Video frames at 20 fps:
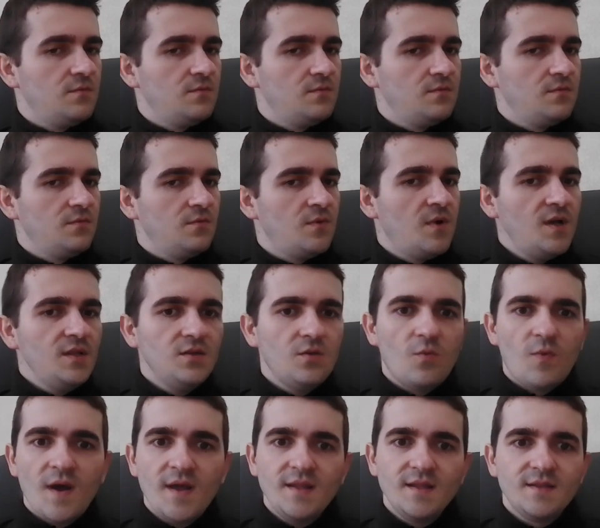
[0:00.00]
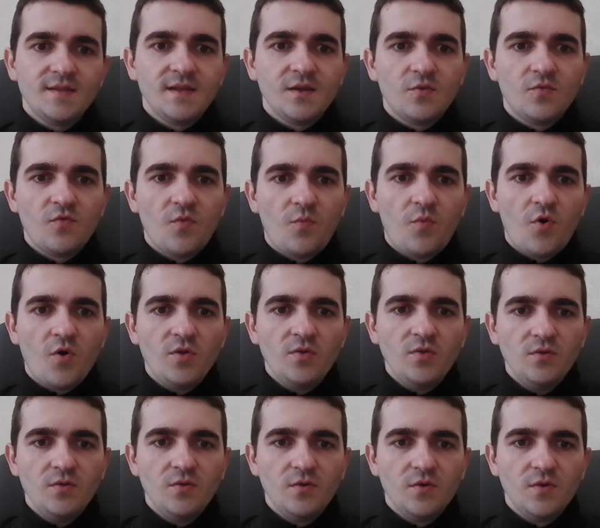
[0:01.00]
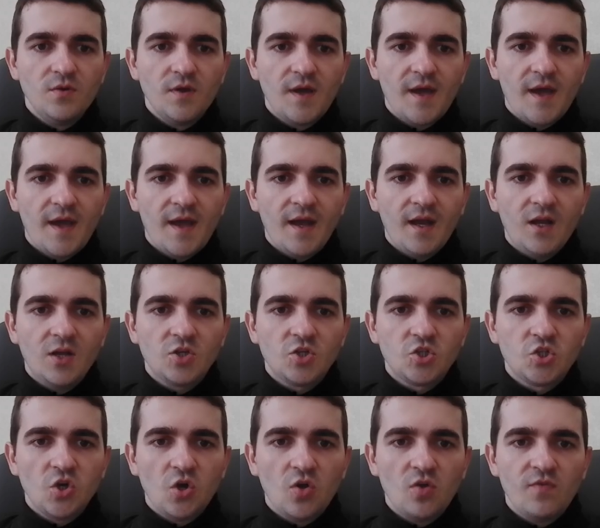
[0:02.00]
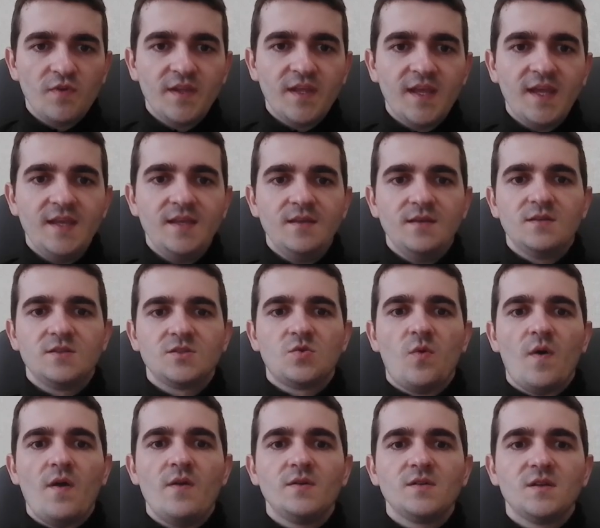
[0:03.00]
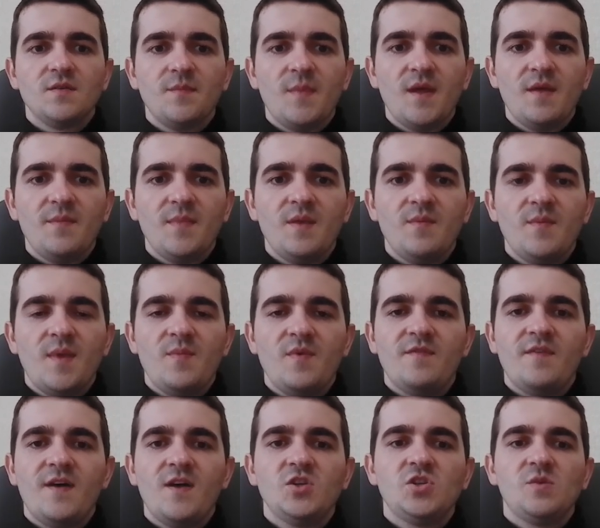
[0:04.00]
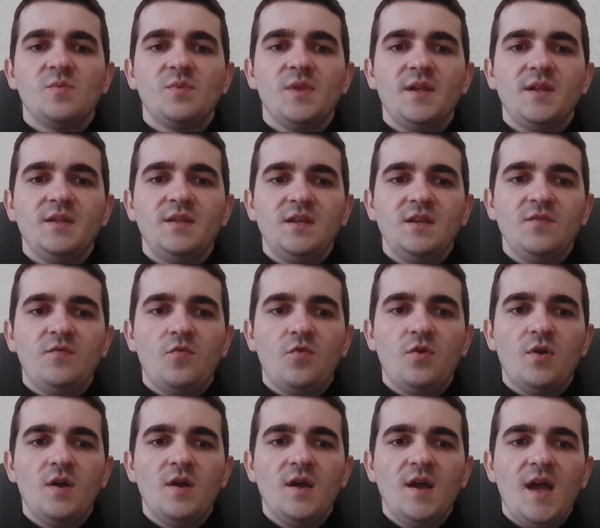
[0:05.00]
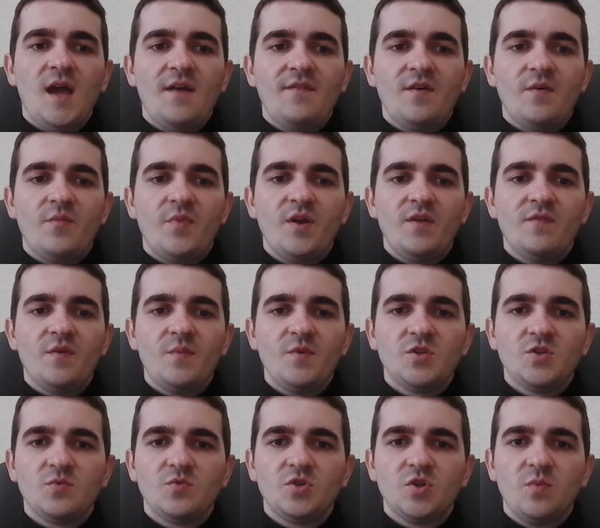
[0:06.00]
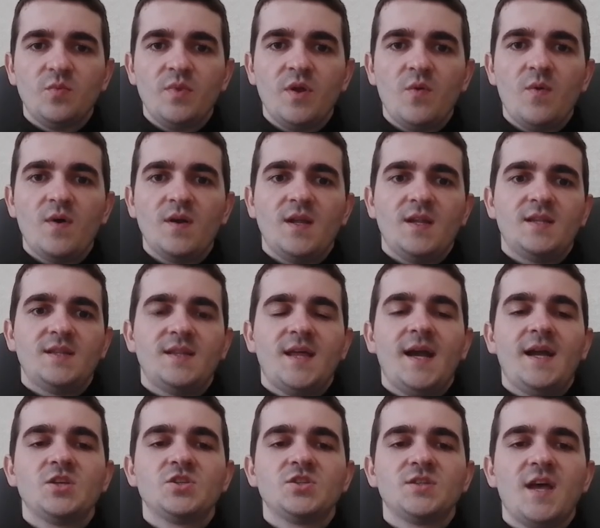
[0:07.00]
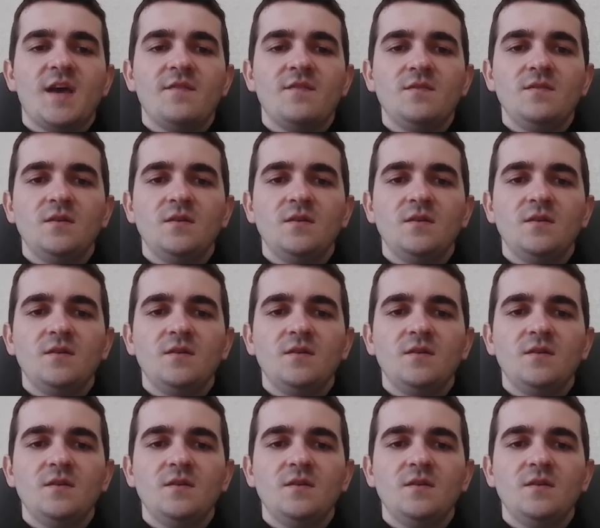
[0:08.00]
What? Why not take with a pawn and control the key squares and maybe eventually play d4 and then bring the bishop to b1 and attack h7?